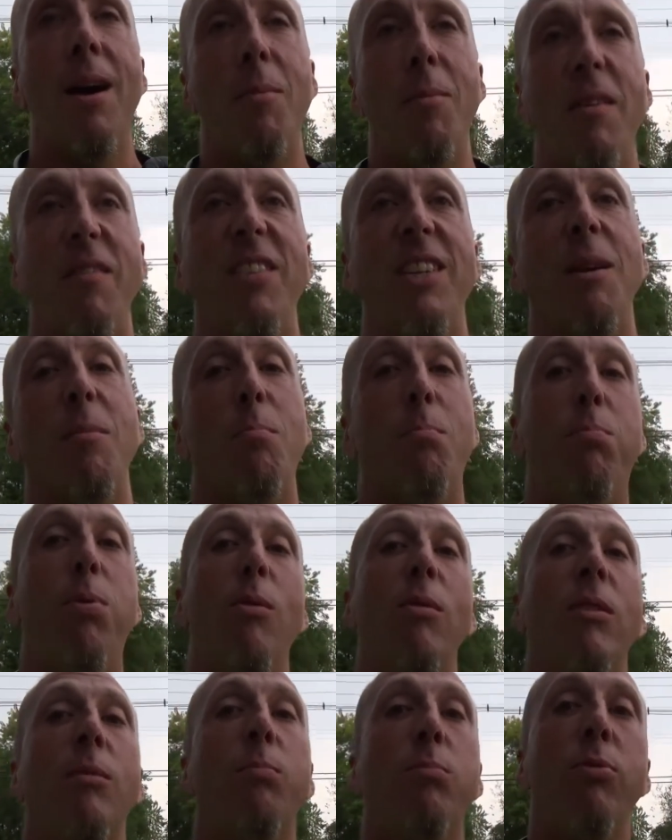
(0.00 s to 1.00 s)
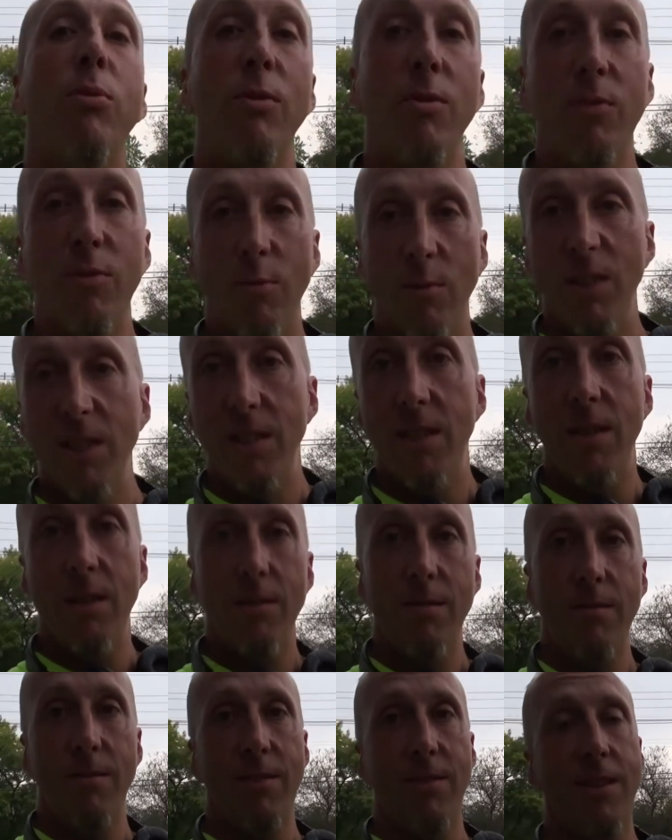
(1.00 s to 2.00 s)
I'm gonna have to get bulletproof
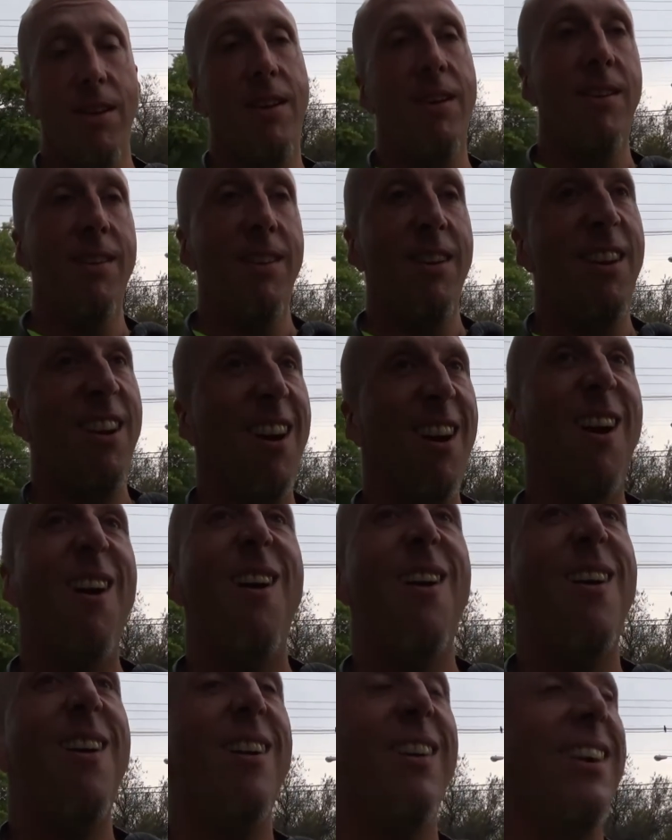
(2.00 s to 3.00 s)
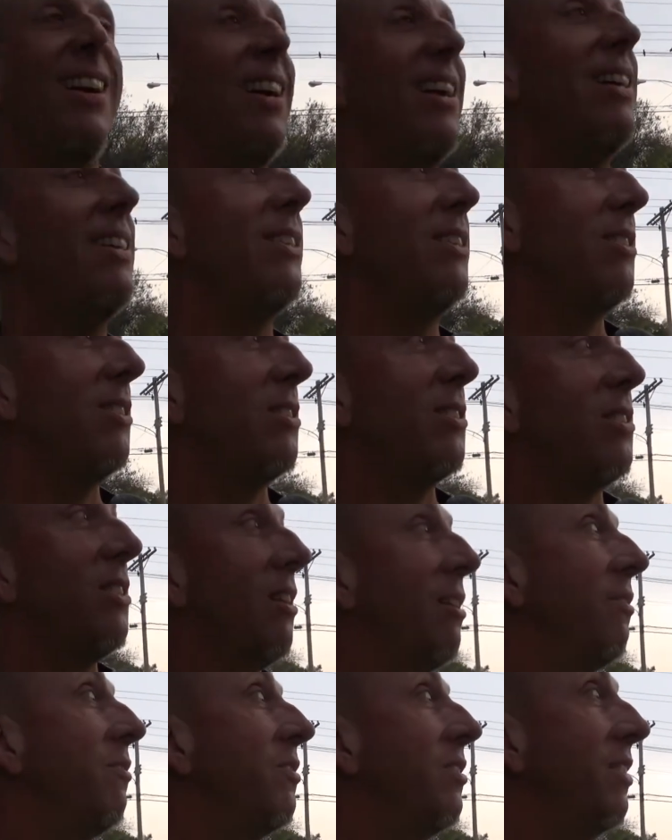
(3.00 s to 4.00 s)
windows. All kinds of
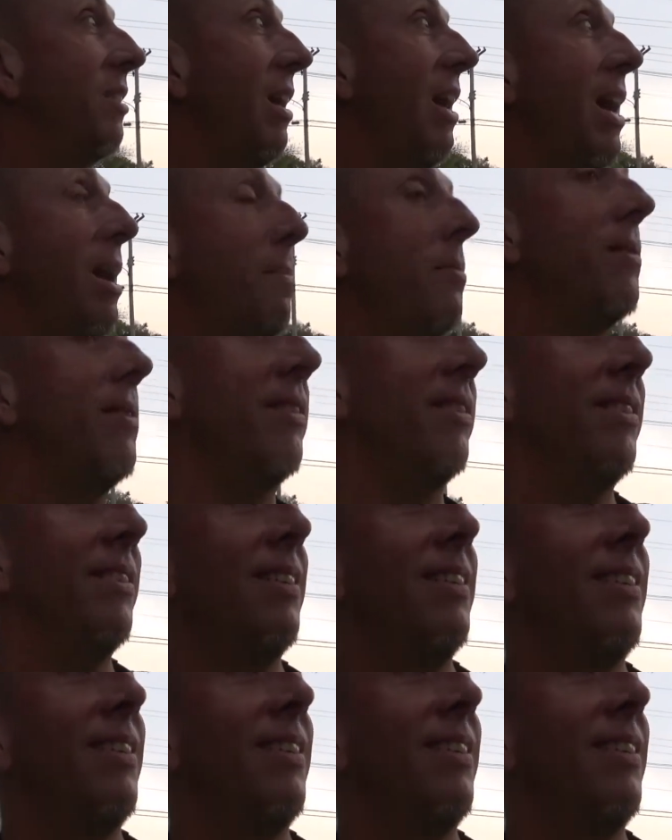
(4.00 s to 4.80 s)
stuff's gonna happen.